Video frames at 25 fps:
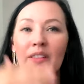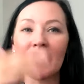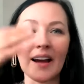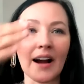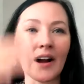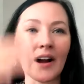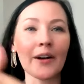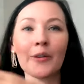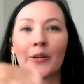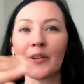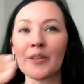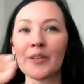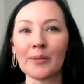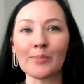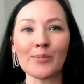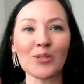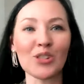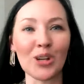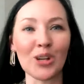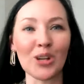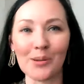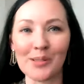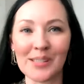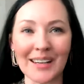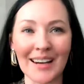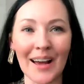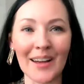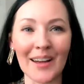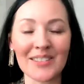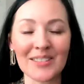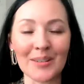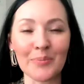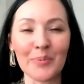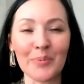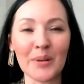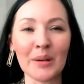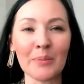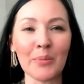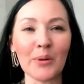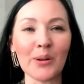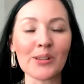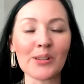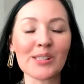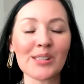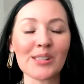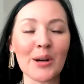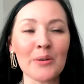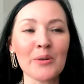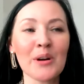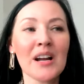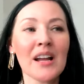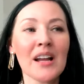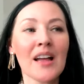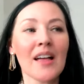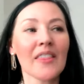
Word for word: the algorithm shows it out to people so